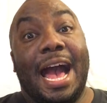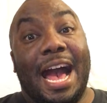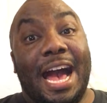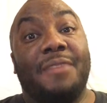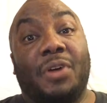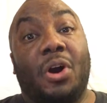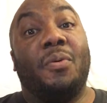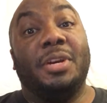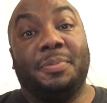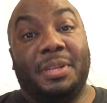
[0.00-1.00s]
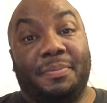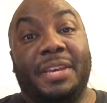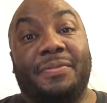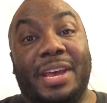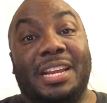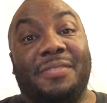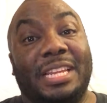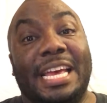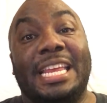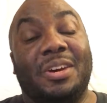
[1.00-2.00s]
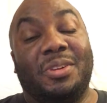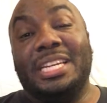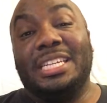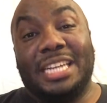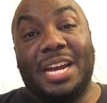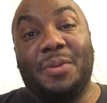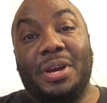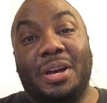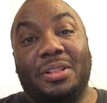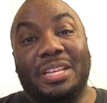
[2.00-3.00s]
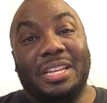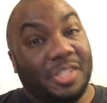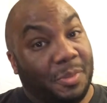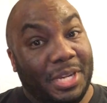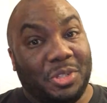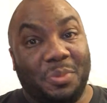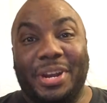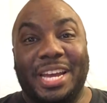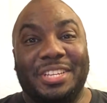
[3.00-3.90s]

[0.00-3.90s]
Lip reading: I've always been a big fan of Lady Olenna Tyrell and her special brand